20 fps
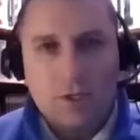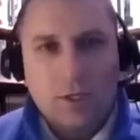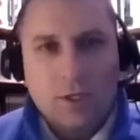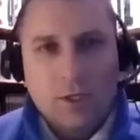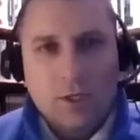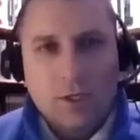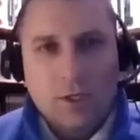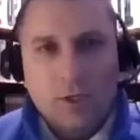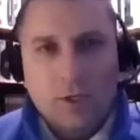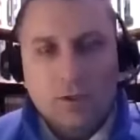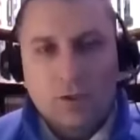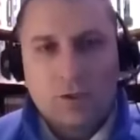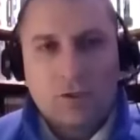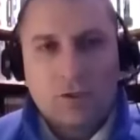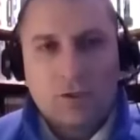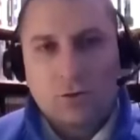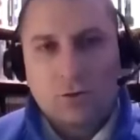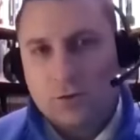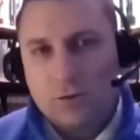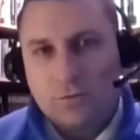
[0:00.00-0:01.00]

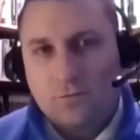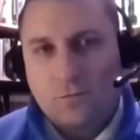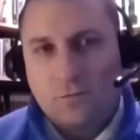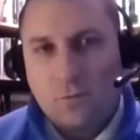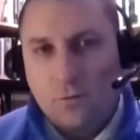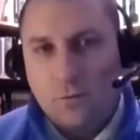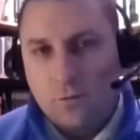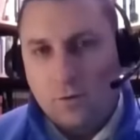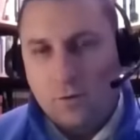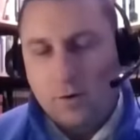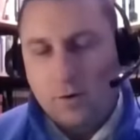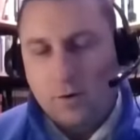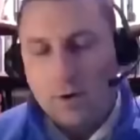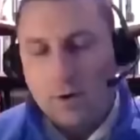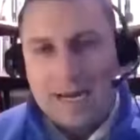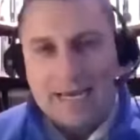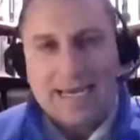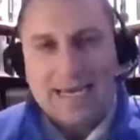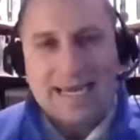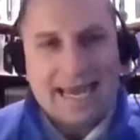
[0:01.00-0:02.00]
search for
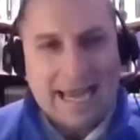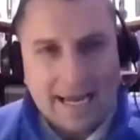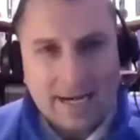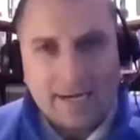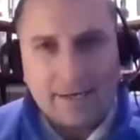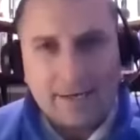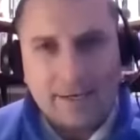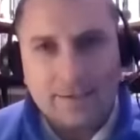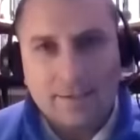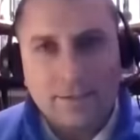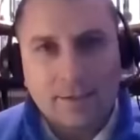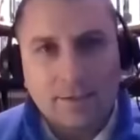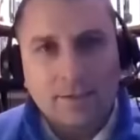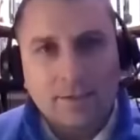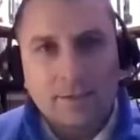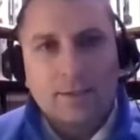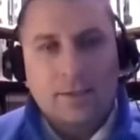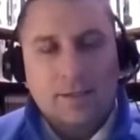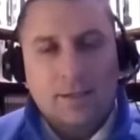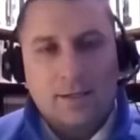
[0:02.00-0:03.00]
a
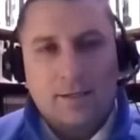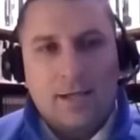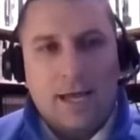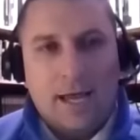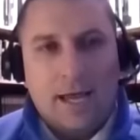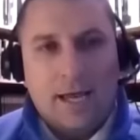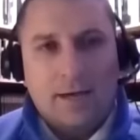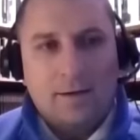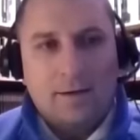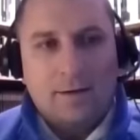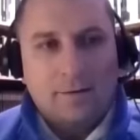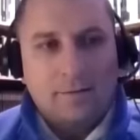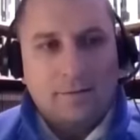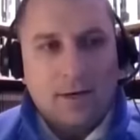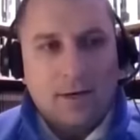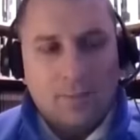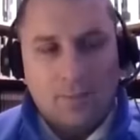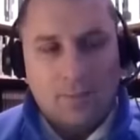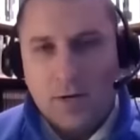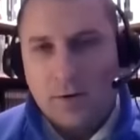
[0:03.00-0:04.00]
candidate that
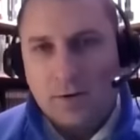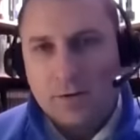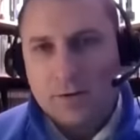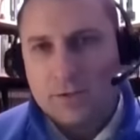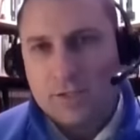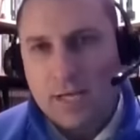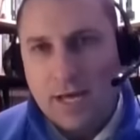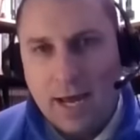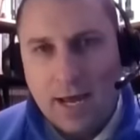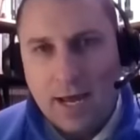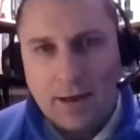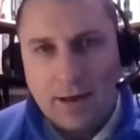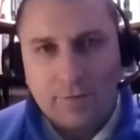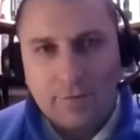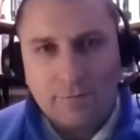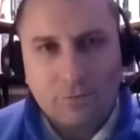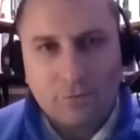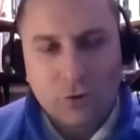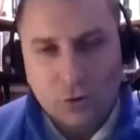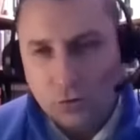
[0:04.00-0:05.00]
appears to
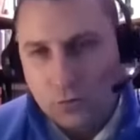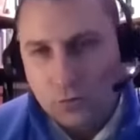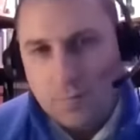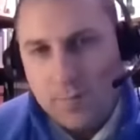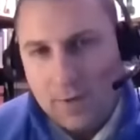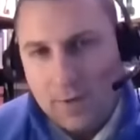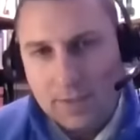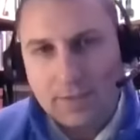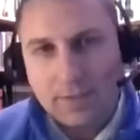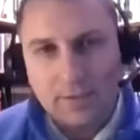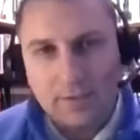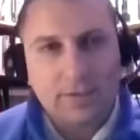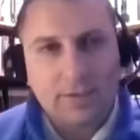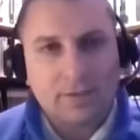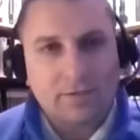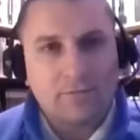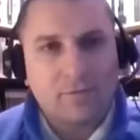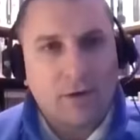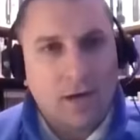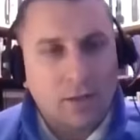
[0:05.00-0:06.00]
have true
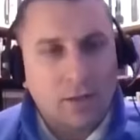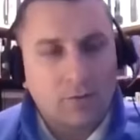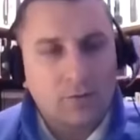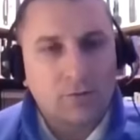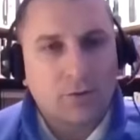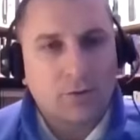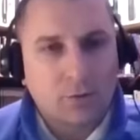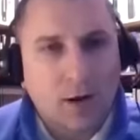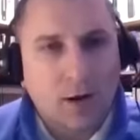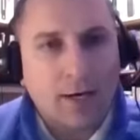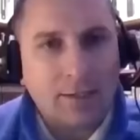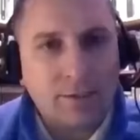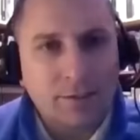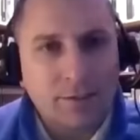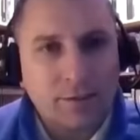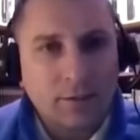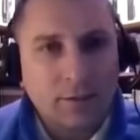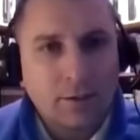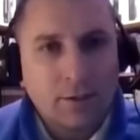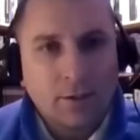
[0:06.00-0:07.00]
repentance and follows
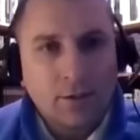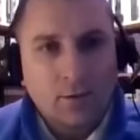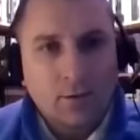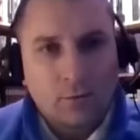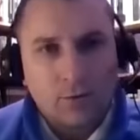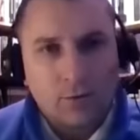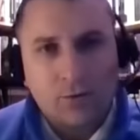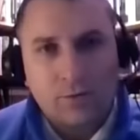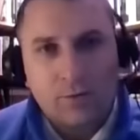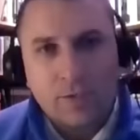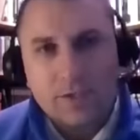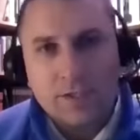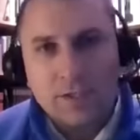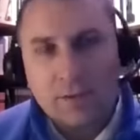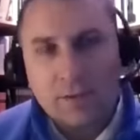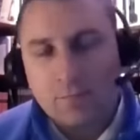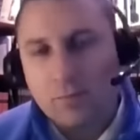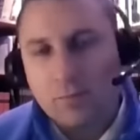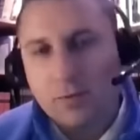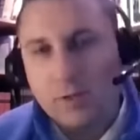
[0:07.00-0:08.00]
Christ, or do
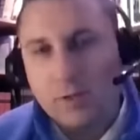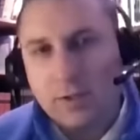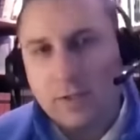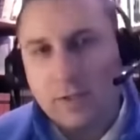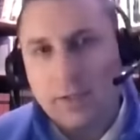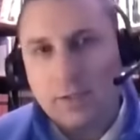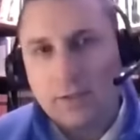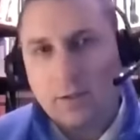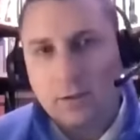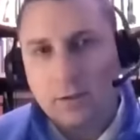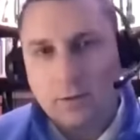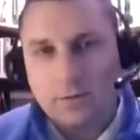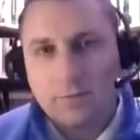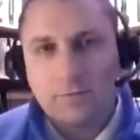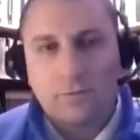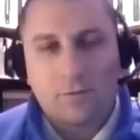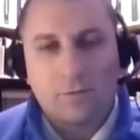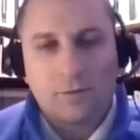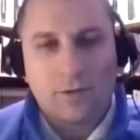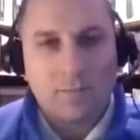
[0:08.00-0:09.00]
we simply look
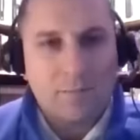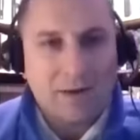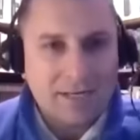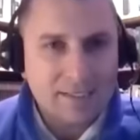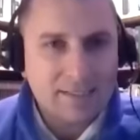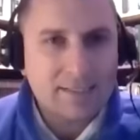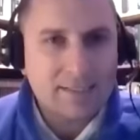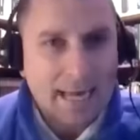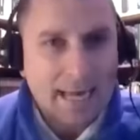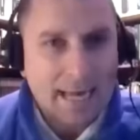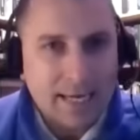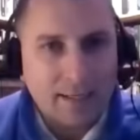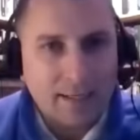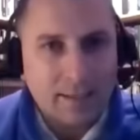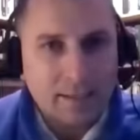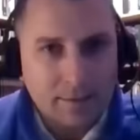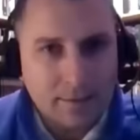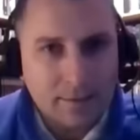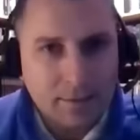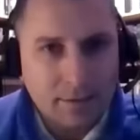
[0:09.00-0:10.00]
for the best
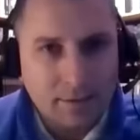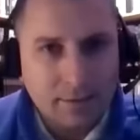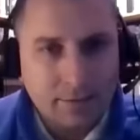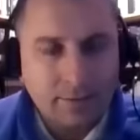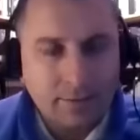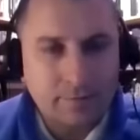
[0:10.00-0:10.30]
candidate?